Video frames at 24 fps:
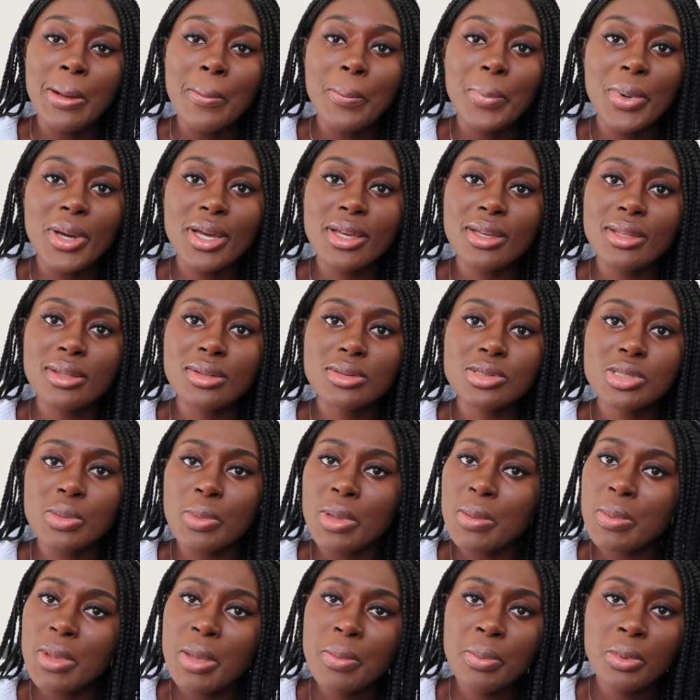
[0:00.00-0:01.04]
But so
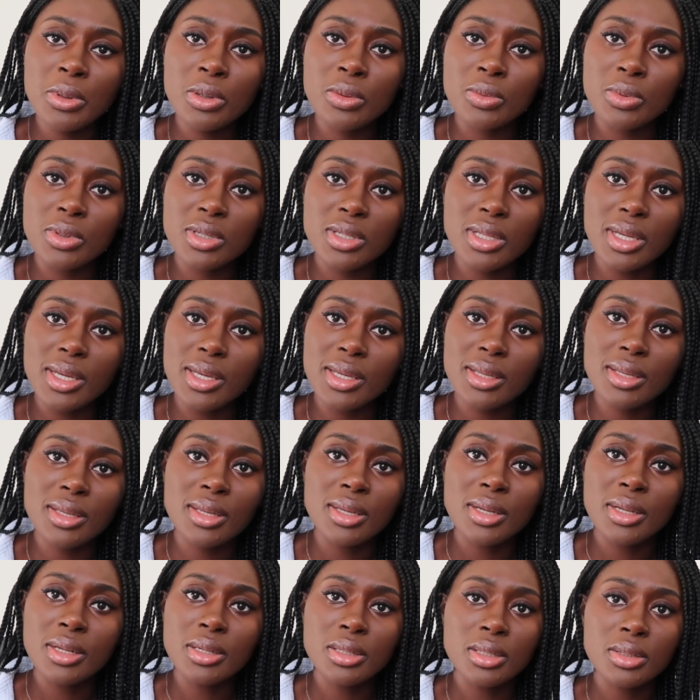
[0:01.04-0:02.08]
many people were like,
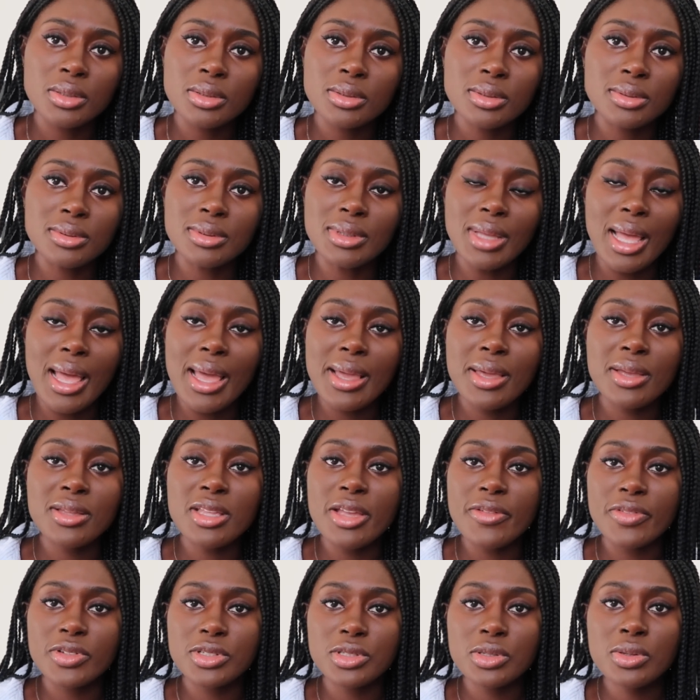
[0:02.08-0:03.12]
I can
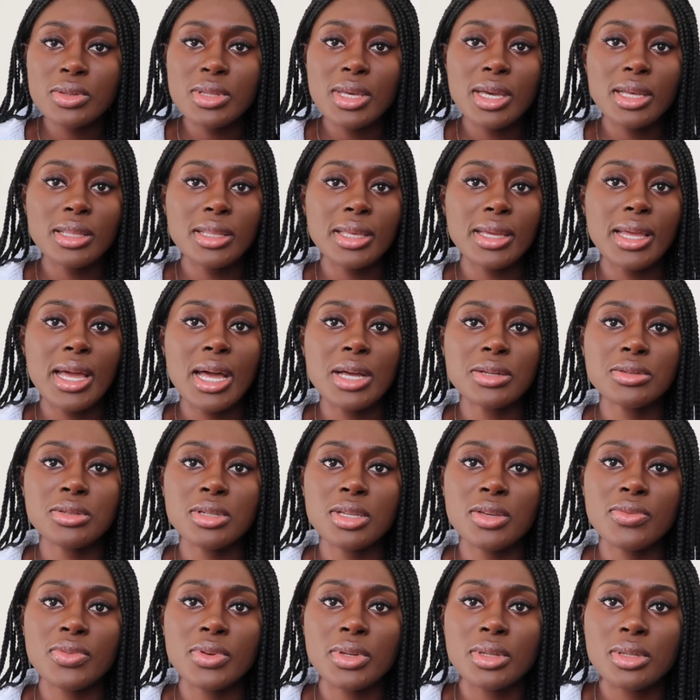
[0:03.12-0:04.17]
never do that. Like, how do
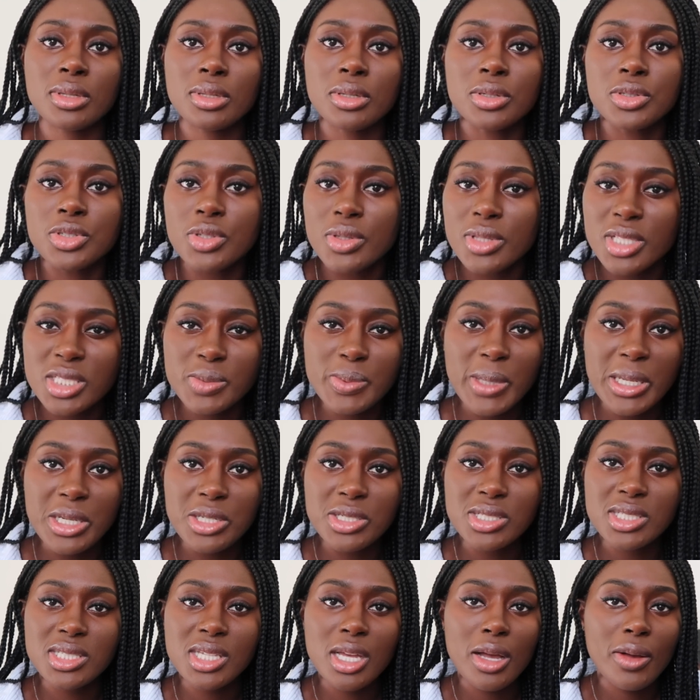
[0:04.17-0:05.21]
you even, you're doing this by
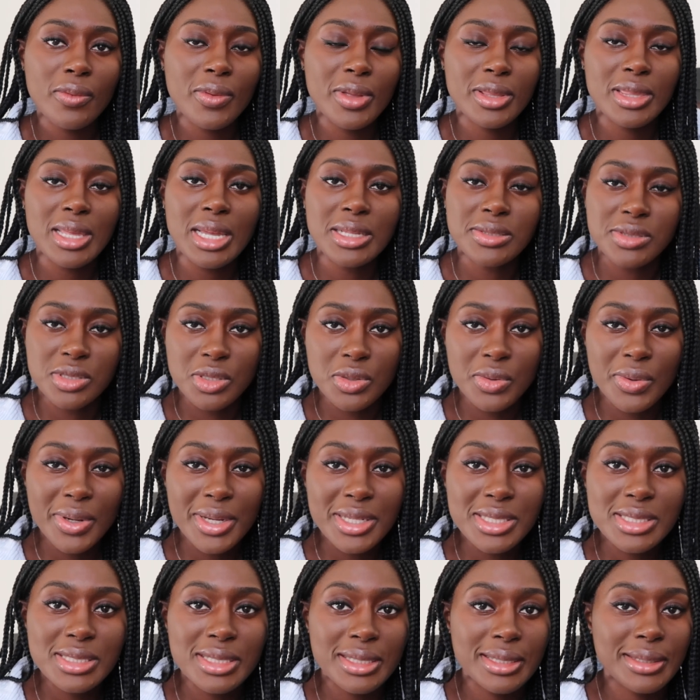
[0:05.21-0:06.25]
yourself? Like, that is
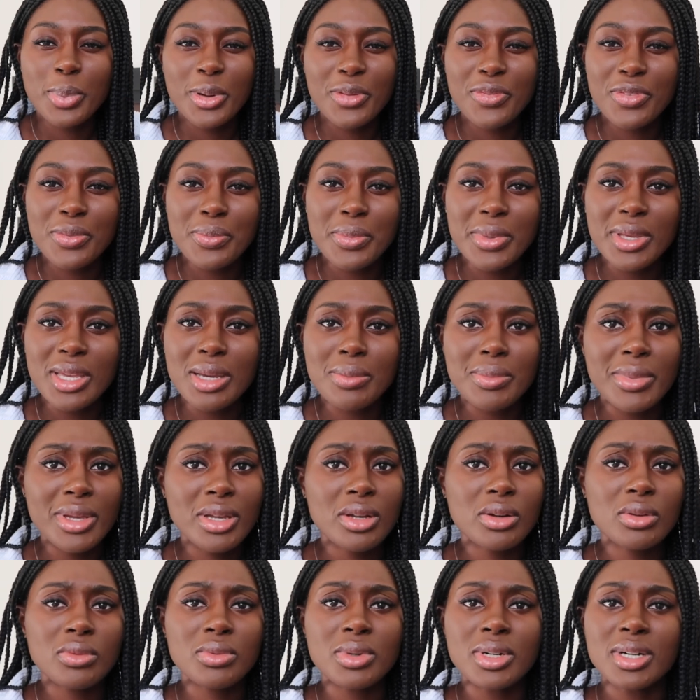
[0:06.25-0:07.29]
crazy. But for me, I'm
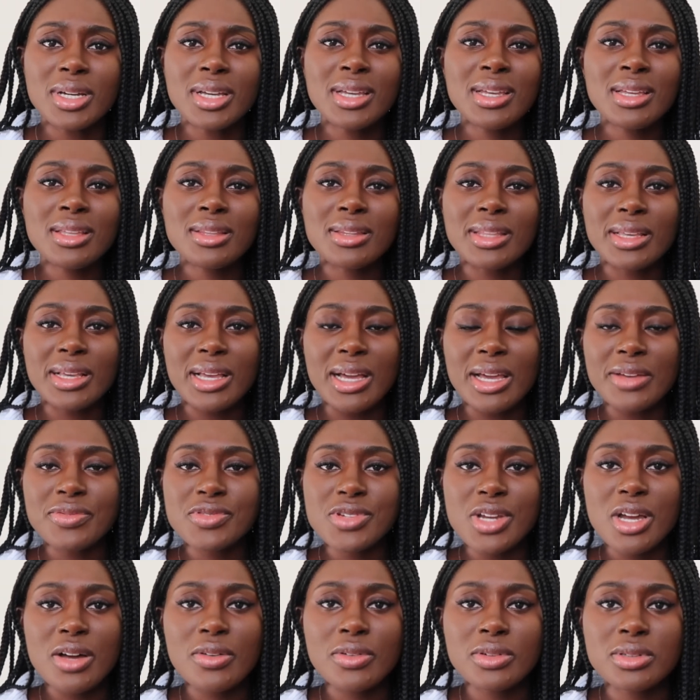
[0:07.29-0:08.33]
like, what? Like, I've
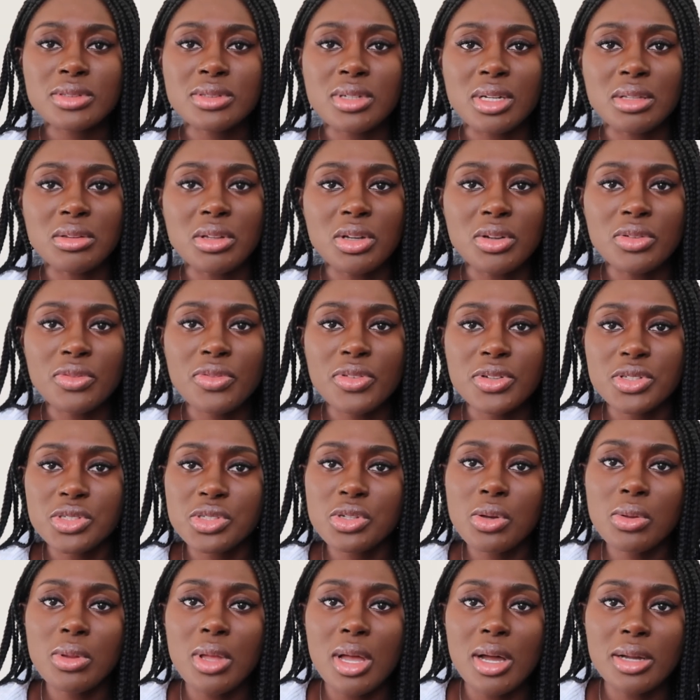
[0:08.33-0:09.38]
traveled alone for
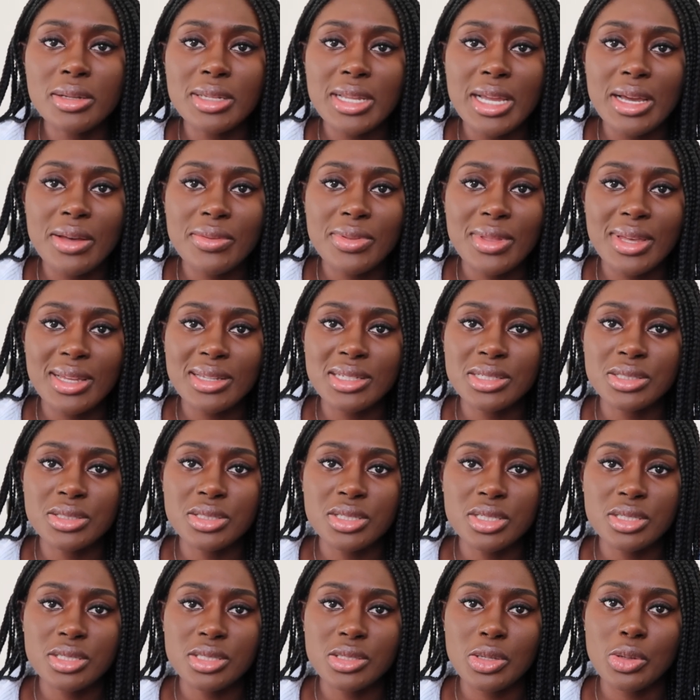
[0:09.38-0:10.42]
so long now that is
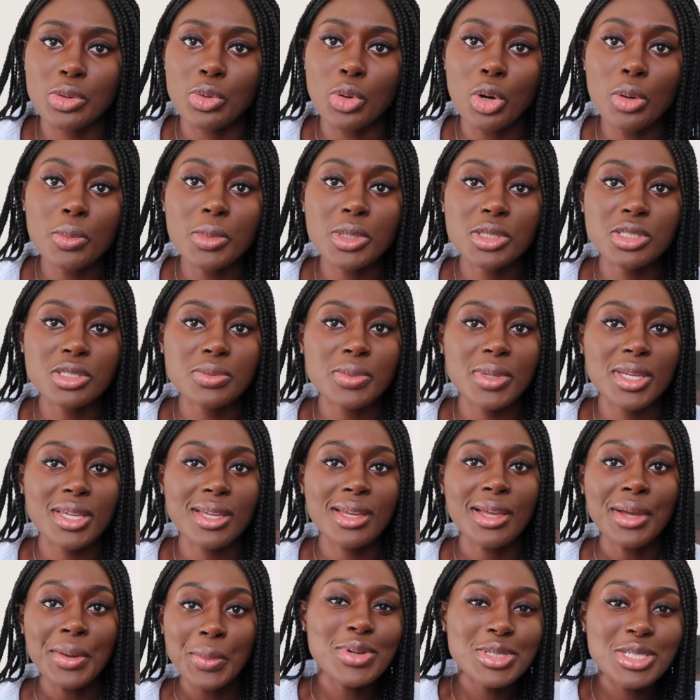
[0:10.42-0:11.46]
just normal to
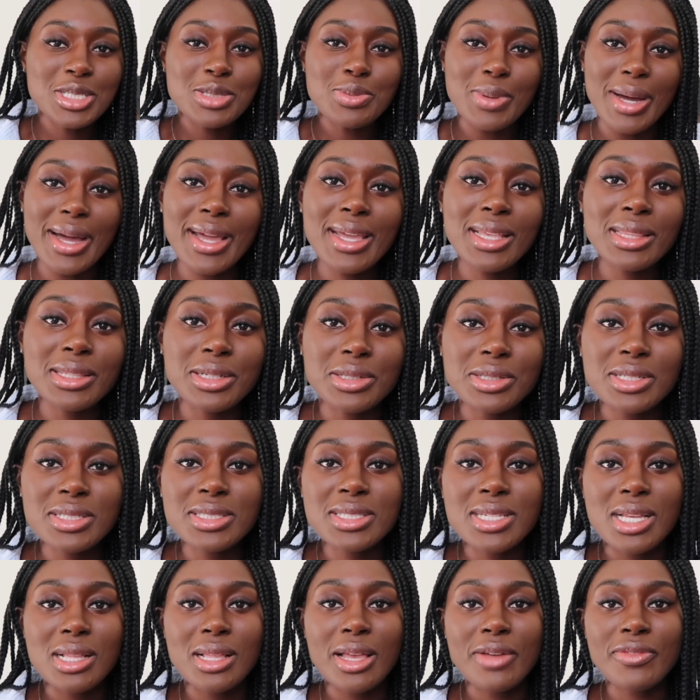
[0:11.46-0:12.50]
me. Which is why I literally
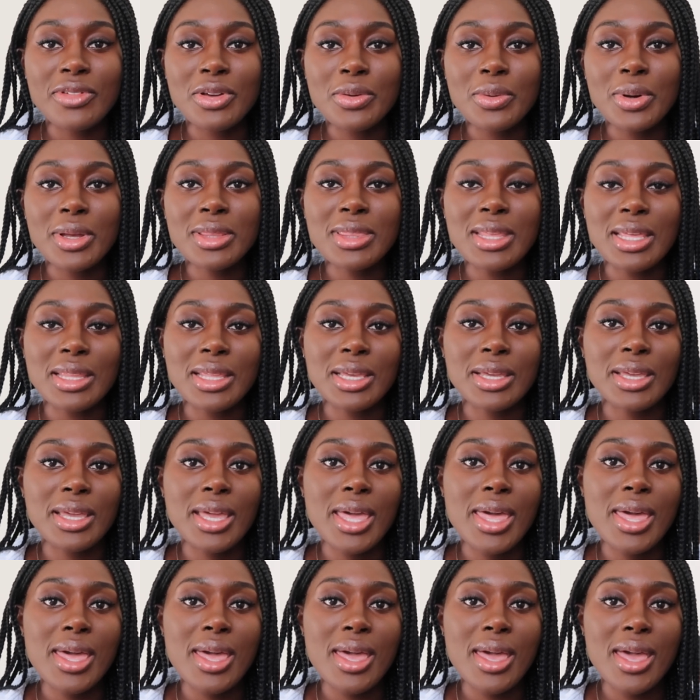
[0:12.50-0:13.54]
tell everyone that like,
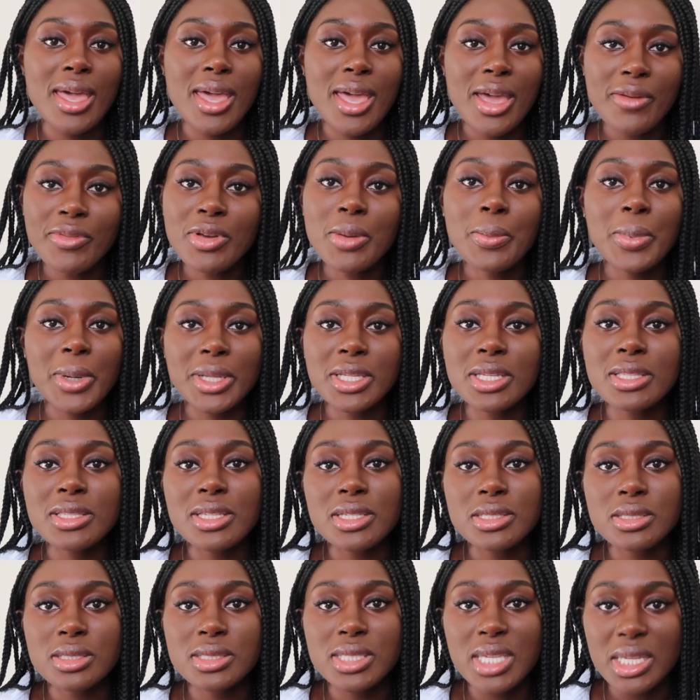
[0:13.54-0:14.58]
everybody
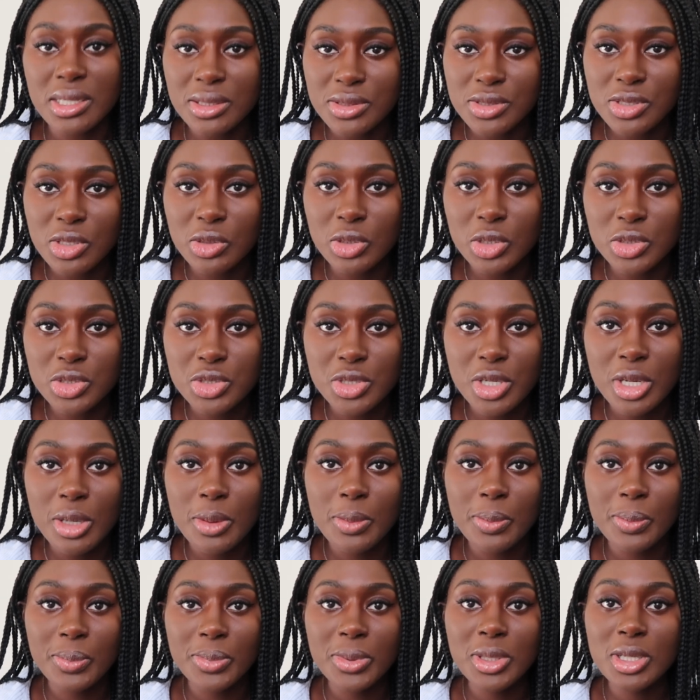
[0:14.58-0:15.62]
needs to take a solo
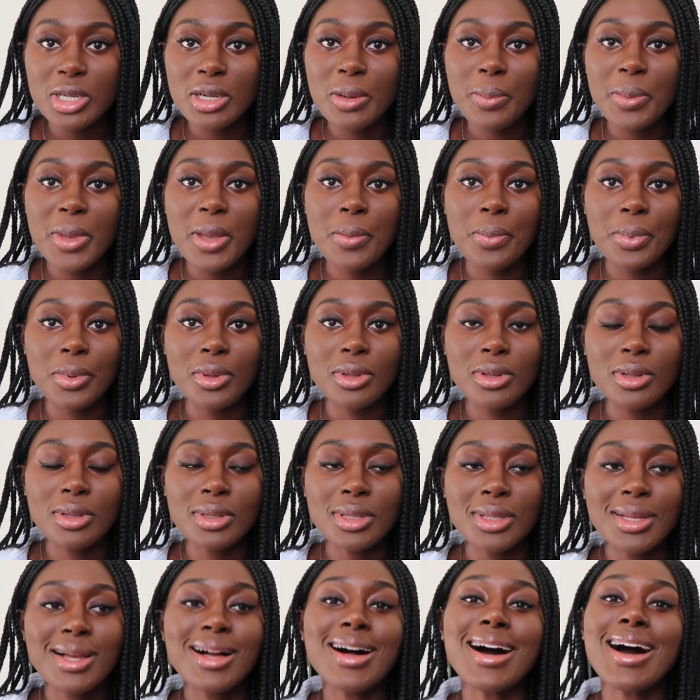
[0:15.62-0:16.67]
trip. There are
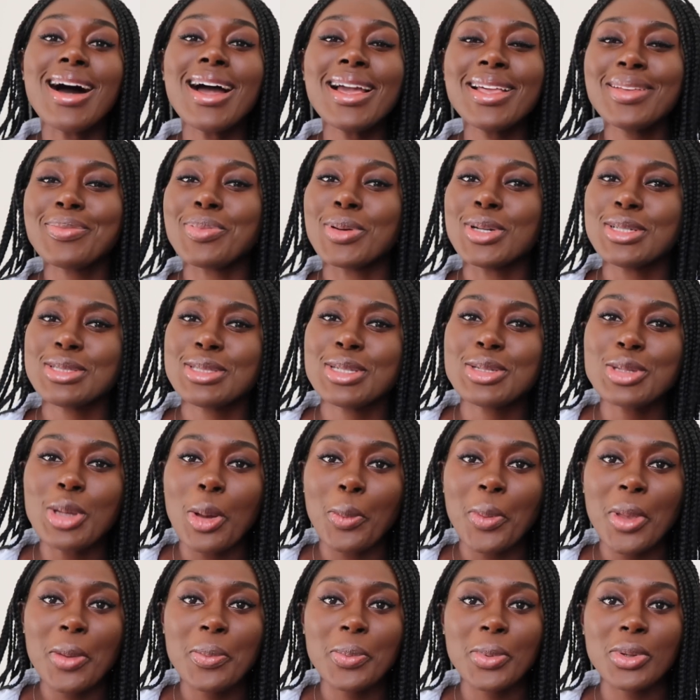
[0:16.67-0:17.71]
people, I personally
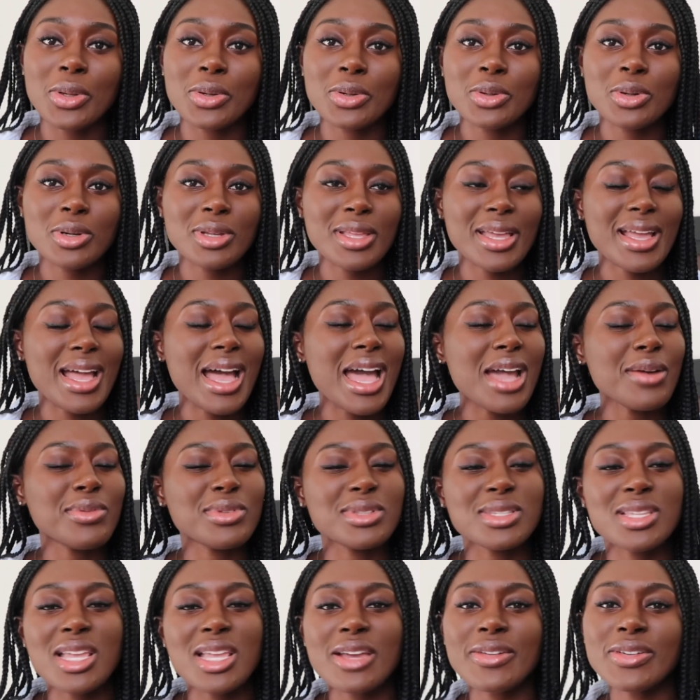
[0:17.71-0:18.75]
know people who are like, I
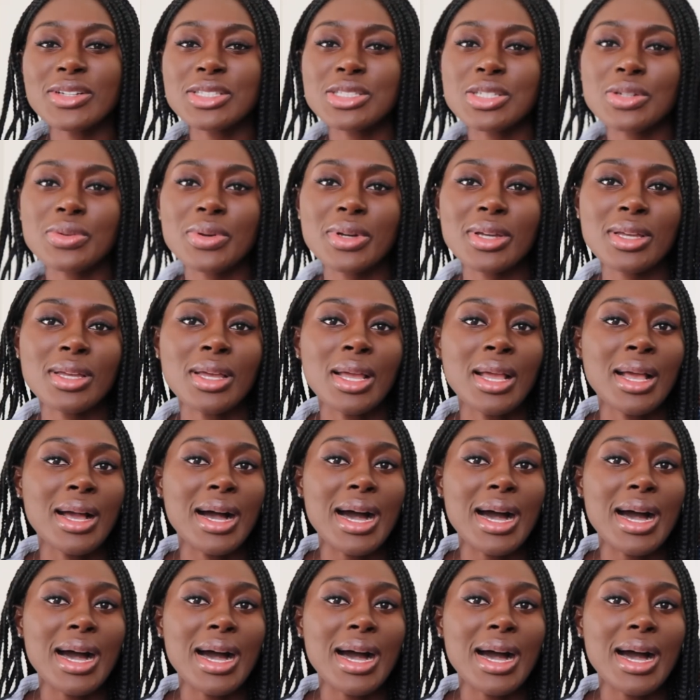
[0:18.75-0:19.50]
will never do it.